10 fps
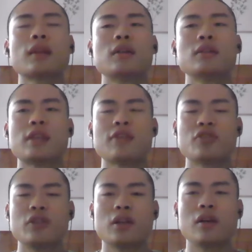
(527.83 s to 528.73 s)

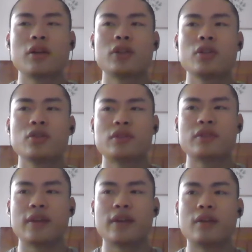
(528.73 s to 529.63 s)
definitely a huge
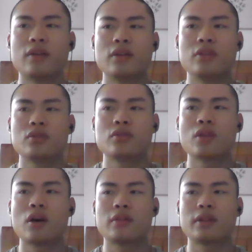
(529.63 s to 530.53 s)
there. You do
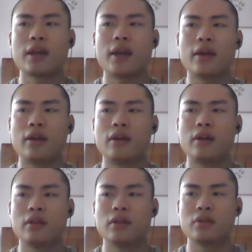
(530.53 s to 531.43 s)
not care.
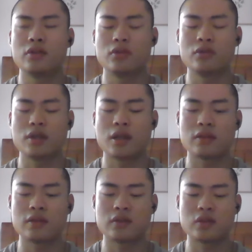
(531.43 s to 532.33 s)
You
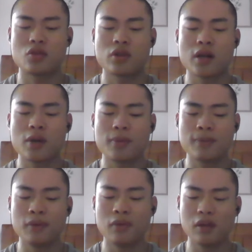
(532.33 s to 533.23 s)
just straight up
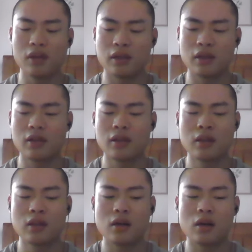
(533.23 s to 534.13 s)
boolean
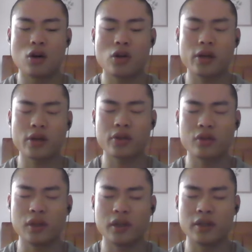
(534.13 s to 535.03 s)
or
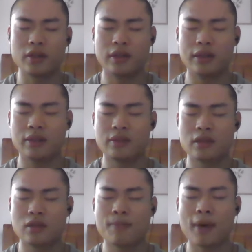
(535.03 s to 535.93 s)
calculate in
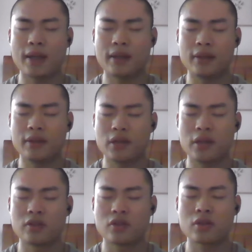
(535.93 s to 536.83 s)
the backend.
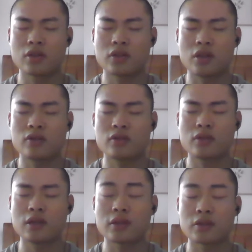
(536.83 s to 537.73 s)
It's not
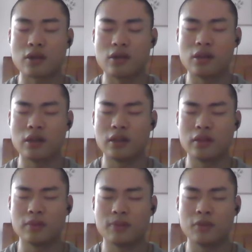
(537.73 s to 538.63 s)

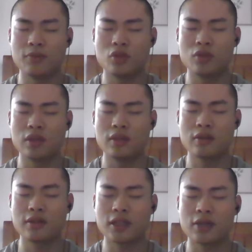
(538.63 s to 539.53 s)
necessarily mute in your
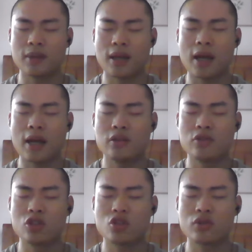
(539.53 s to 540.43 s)
database. I
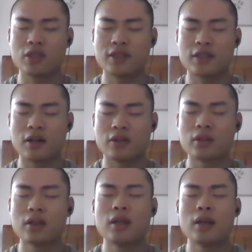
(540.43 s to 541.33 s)
initially thought
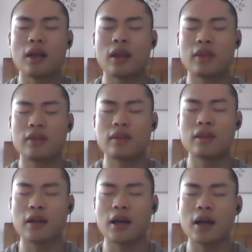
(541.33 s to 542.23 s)
it's
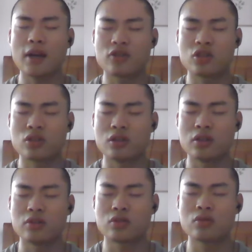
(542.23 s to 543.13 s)
silly I have to
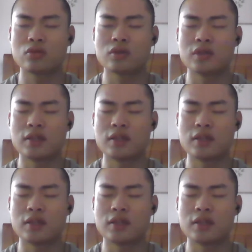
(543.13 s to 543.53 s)
do this